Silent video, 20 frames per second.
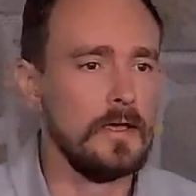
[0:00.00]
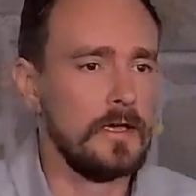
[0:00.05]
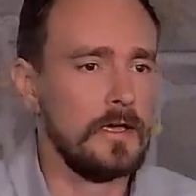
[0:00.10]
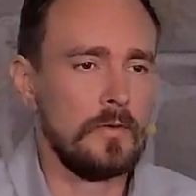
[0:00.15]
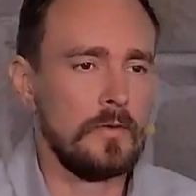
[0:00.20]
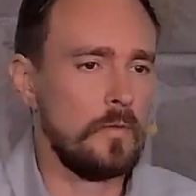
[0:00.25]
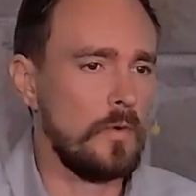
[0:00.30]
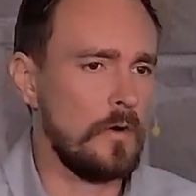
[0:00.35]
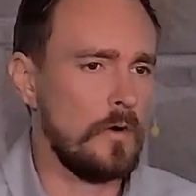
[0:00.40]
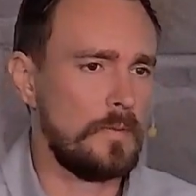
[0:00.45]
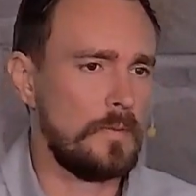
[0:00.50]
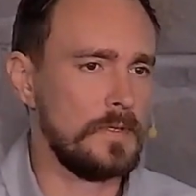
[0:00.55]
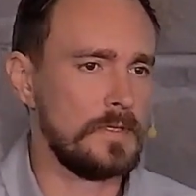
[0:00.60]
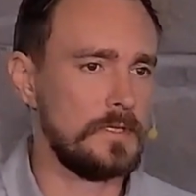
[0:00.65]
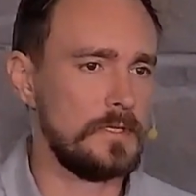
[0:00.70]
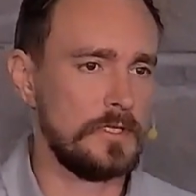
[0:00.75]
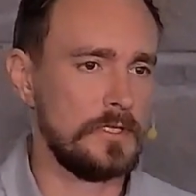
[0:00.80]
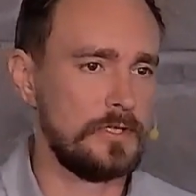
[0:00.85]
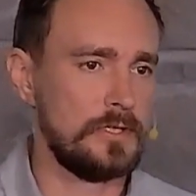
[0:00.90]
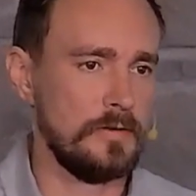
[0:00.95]
and well
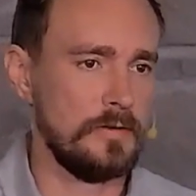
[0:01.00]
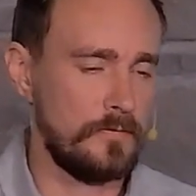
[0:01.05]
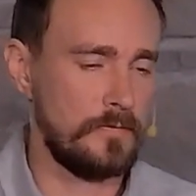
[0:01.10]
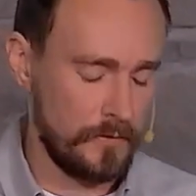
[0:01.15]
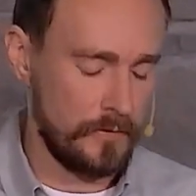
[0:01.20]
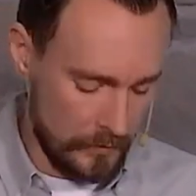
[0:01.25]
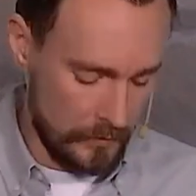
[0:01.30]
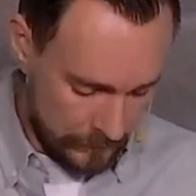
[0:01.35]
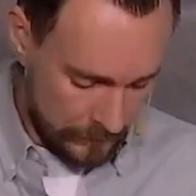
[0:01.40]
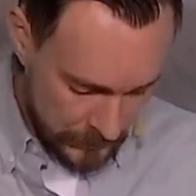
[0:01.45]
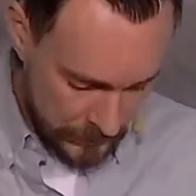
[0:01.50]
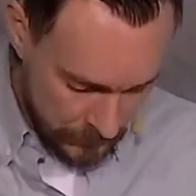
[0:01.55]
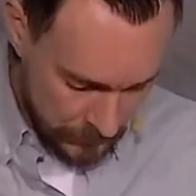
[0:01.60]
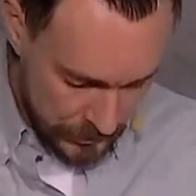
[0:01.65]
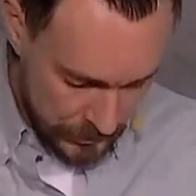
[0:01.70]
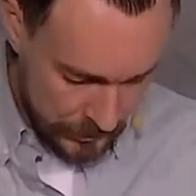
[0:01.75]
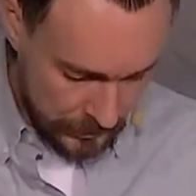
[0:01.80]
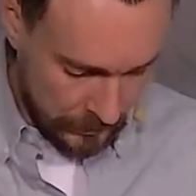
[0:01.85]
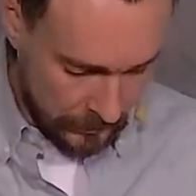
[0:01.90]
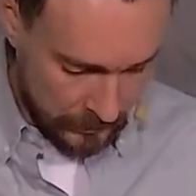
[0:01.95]
positioned for a
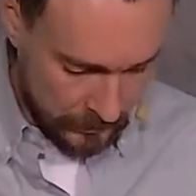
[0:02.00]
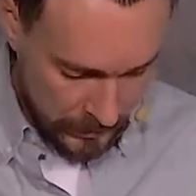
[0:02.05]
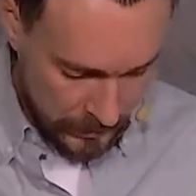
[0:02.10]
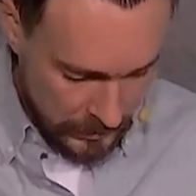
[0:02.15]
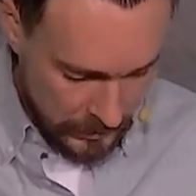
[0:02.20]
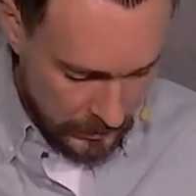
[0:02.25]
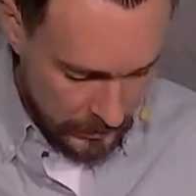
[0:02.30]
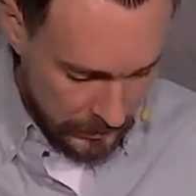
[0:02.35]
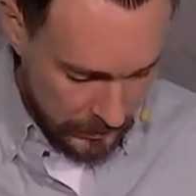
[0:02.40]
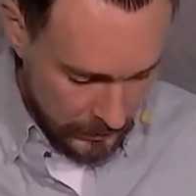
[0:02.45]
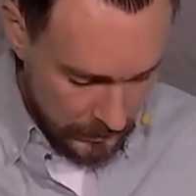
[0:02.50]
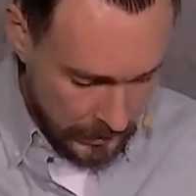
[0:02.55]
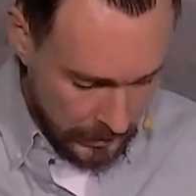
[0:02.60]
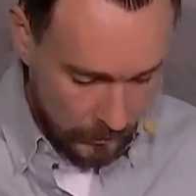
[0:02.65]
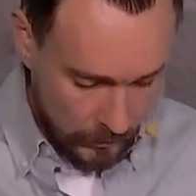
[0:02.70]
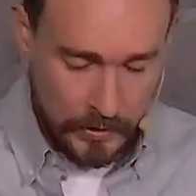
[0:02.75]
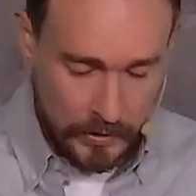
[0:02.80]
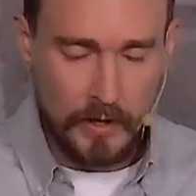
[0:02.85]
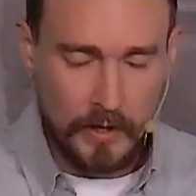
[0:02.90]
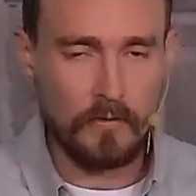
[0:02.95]
future that
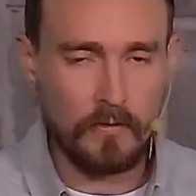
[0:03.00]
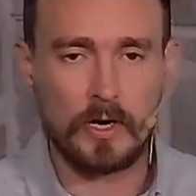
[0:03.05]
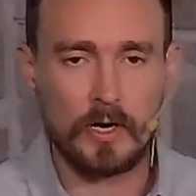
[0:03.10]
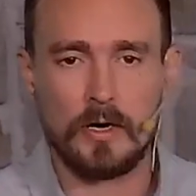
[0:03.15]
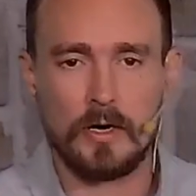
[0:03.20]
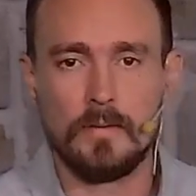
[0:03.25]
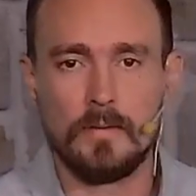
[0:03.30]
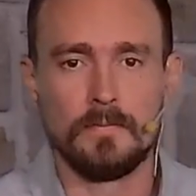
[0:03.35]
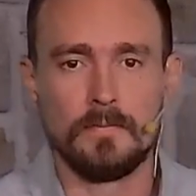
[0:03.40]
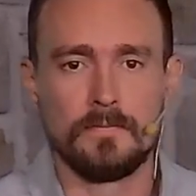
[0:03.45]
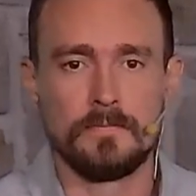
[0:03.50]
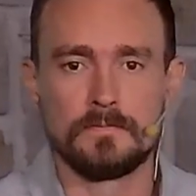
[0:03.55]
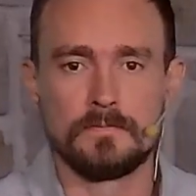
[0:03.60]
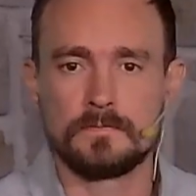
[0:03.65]
would never come.